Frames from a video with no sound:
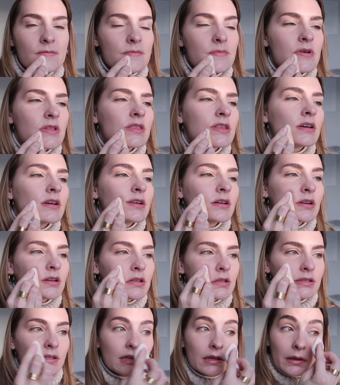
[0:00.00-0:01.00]
put the
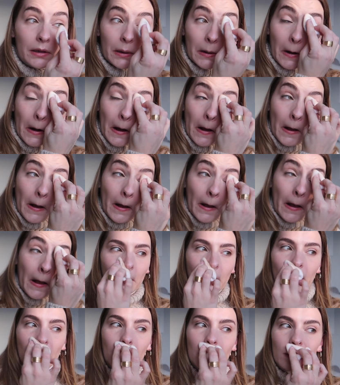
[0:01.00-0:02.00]
concealer
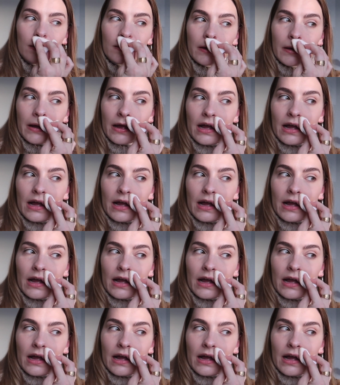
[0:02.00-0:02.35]
but